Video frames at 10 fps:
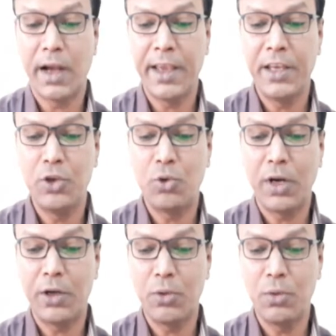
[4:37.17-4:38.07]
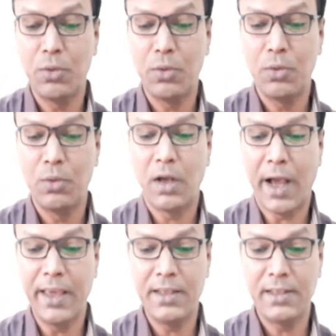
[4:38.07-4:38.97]
I into R2,
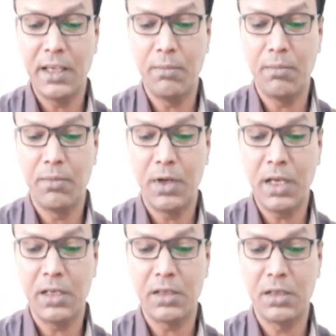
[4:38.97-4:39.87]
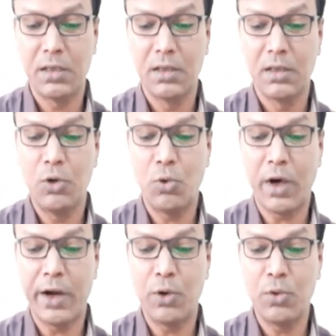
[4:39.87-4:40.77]
I is same, right? Into
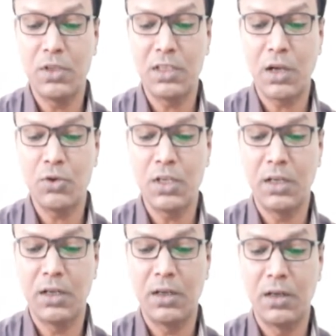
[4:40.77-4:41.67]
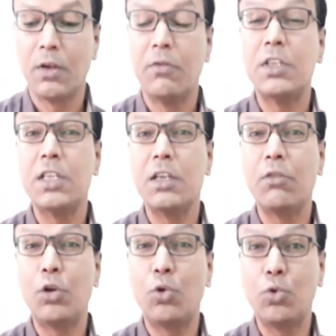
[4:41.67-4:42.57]
R2 is 1000 which is
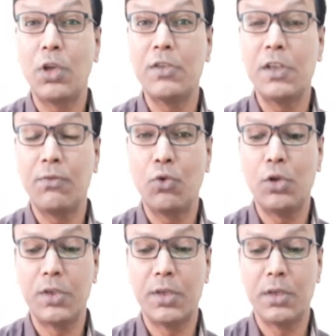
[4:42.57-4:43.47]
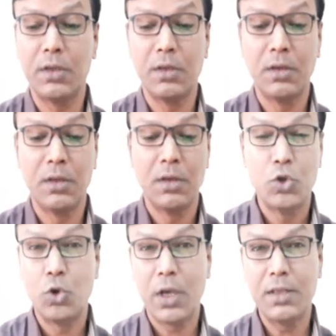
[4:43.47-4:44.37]
equal to 2000 volts.
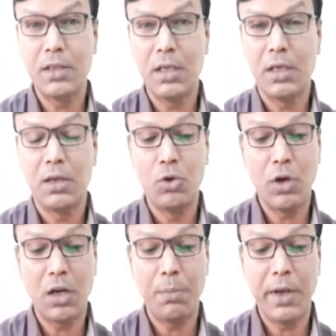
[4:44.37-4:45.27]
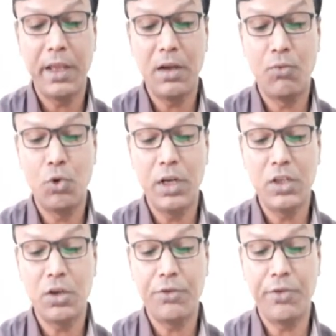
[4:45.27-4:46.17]
So you can see you are applying a
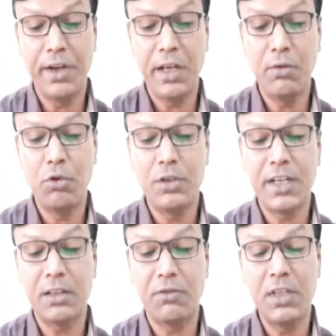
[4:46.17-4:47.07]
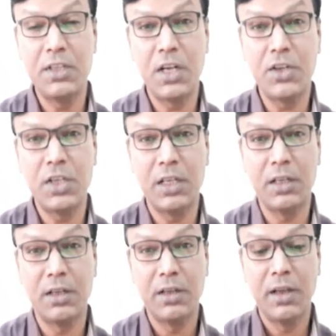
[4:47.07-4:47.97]
voltage of 20 volts at one
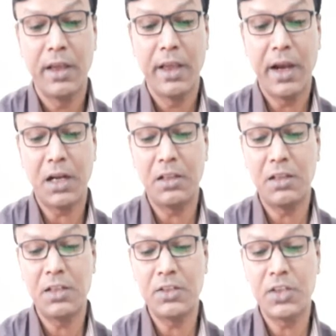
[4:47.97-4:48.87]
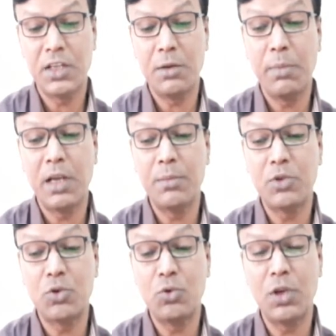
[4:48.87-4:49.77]
junction at other junction it
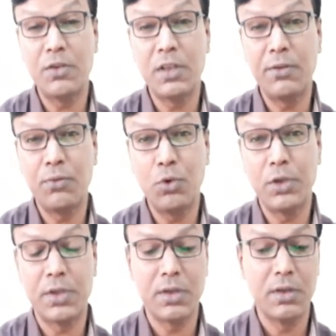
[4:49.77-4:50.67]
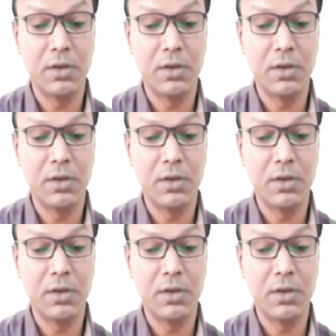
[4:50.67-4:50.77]
becomes 2000 volts